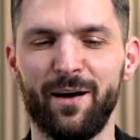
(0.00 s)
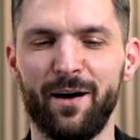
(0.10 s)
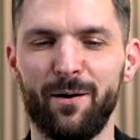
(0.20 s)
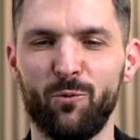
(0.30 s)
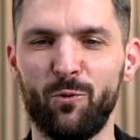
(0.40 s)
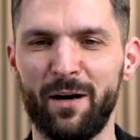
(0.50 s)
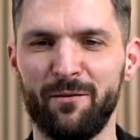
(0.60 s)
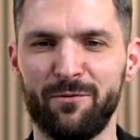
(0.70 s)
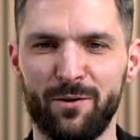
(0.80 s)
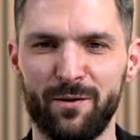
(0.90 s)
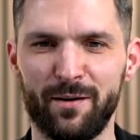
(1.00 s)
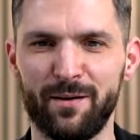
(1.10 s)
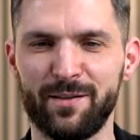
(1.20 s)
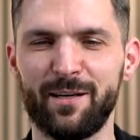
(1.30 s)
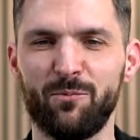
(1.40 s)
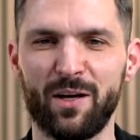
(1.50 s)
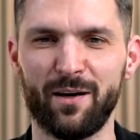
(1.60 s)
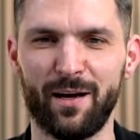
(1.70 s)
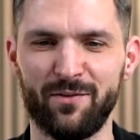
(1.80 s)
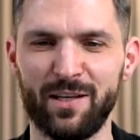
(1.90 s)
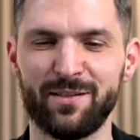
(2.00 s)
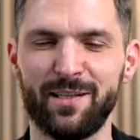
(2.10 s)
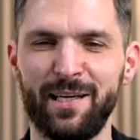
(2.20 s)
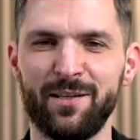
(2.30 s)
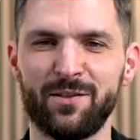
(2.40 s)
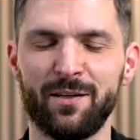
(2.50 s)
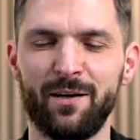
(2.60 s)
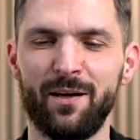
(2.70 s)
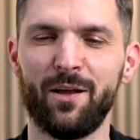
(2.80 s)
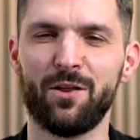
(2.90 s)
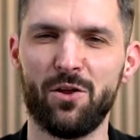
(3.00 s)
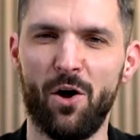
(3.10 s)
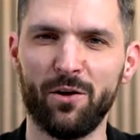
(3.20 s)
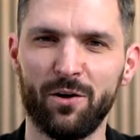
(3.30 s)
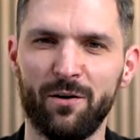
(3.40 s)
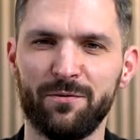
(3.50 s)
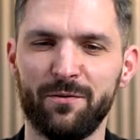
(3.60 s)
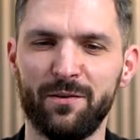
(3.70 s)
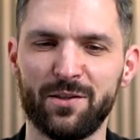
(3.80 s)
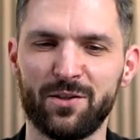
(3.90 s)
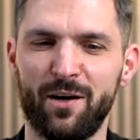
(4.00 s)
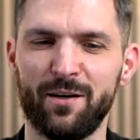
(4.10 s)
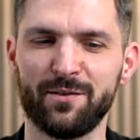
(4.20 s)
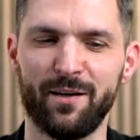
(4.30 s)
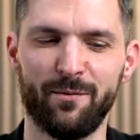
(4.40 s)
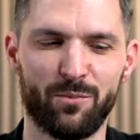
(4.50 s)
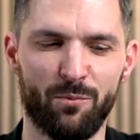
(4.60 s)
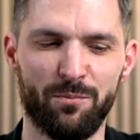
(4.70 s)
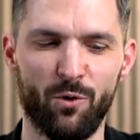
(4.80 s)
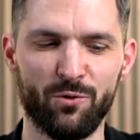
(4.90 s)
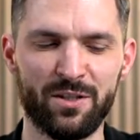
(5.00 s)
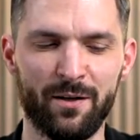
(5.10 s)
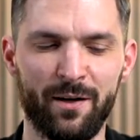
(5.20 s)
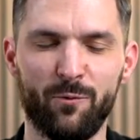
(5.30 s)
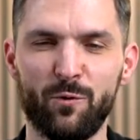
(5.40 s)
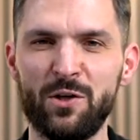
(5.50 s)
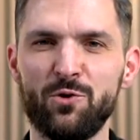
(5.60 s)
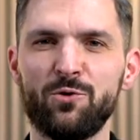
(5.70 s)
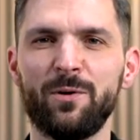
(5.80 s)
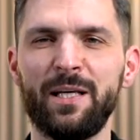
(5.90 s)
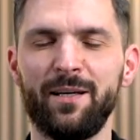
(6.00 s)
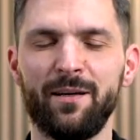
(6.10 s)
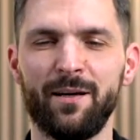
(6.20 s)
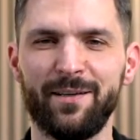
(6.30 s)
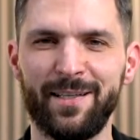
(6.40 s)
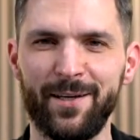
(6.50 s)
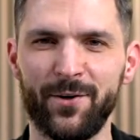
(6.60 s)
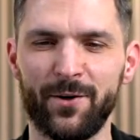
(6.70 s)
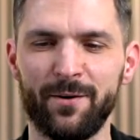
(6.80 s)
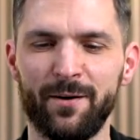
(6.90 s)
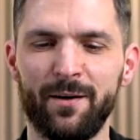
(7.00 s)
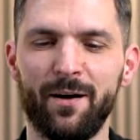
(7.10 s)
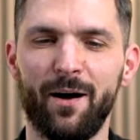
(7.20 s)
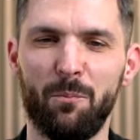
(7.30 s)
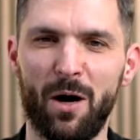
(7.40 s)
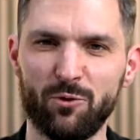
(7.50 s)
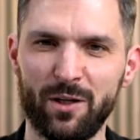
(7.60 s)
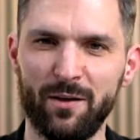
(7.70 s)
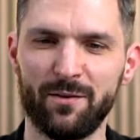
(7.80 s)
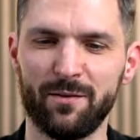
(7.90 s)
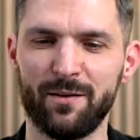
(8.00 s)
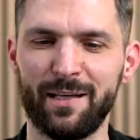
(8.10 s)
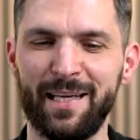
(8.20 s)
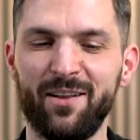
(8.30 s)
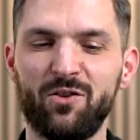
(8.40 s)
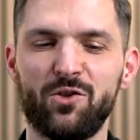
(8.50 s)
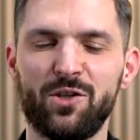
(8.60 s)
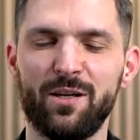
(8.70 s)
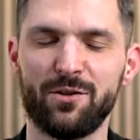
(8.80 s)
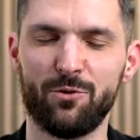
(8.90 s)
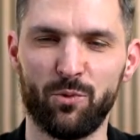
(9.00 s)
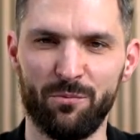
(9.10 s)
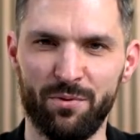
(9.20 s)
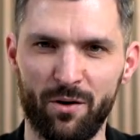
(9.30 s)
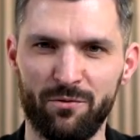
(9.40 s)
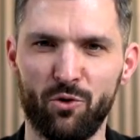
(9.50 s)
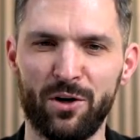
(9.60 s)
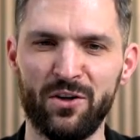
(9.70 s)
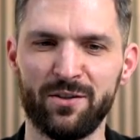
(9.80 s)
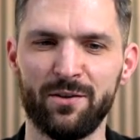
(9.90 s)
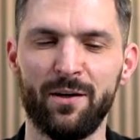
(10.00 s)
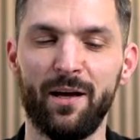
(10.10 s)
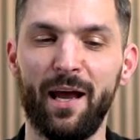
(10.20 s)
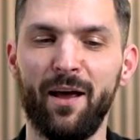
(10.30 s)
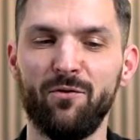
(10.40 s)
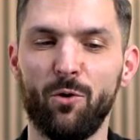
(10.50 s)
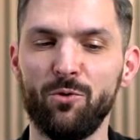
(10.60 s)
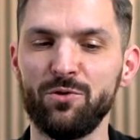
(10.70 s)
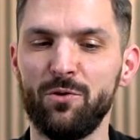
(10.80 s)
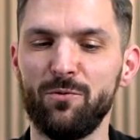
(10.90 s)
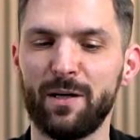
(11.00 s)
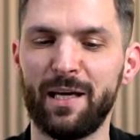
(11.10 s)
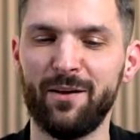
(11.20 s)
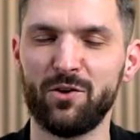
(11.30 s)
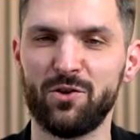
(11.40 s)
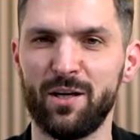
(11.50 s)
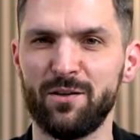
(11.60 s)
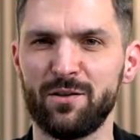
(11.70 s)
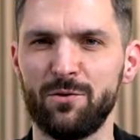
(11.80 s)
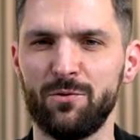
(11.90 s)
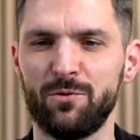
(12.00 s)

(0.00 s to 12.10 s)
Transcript: whenever something like this is thought of, discussed, and proposed. We usually hear about it, get a chance to prepare for it, and also get the chance to